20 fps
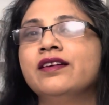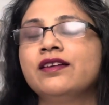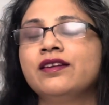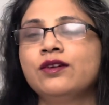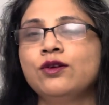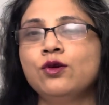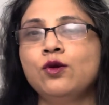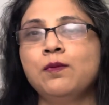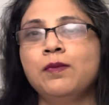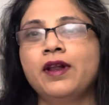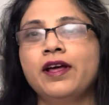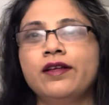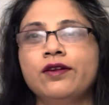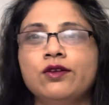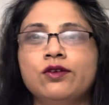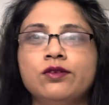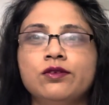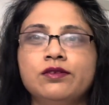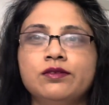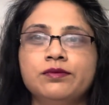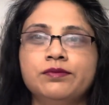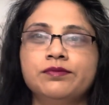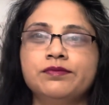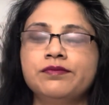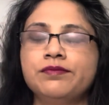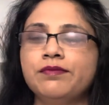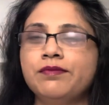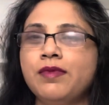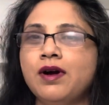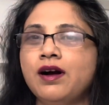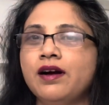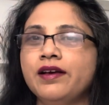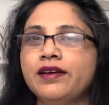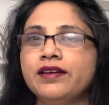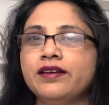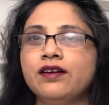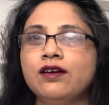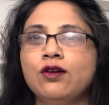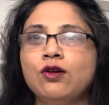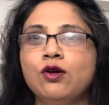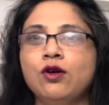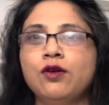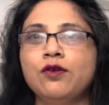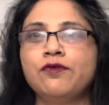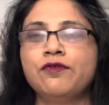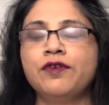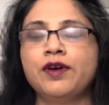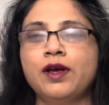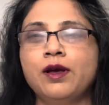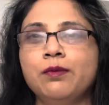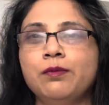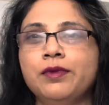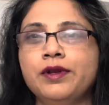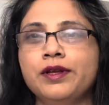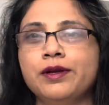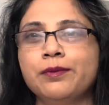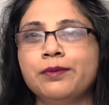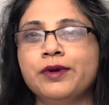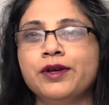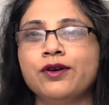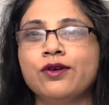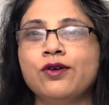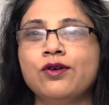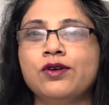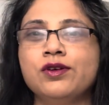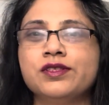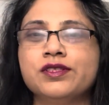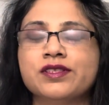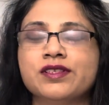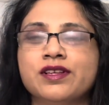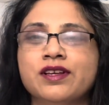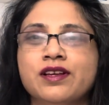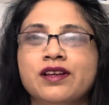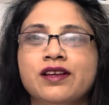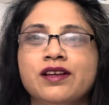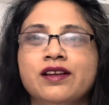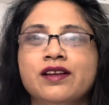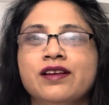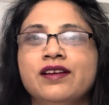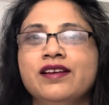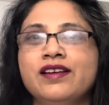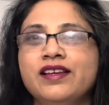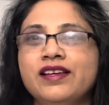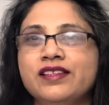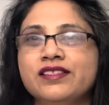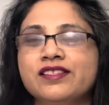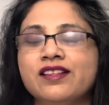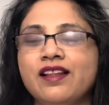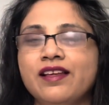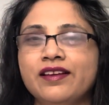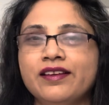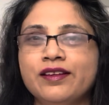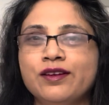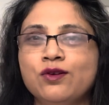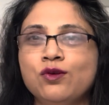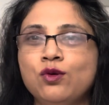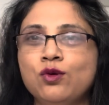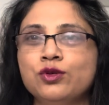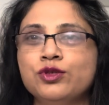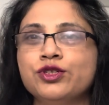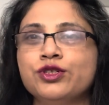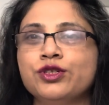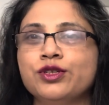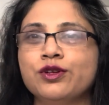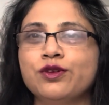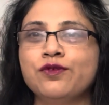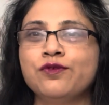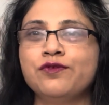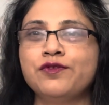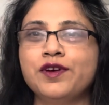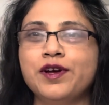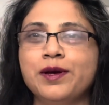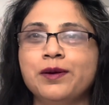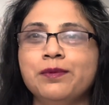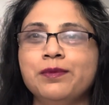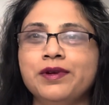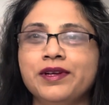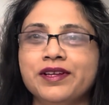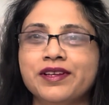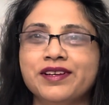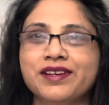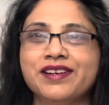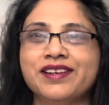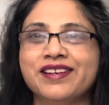do plan on buying a lot of fabric because it's like an ocean of fabric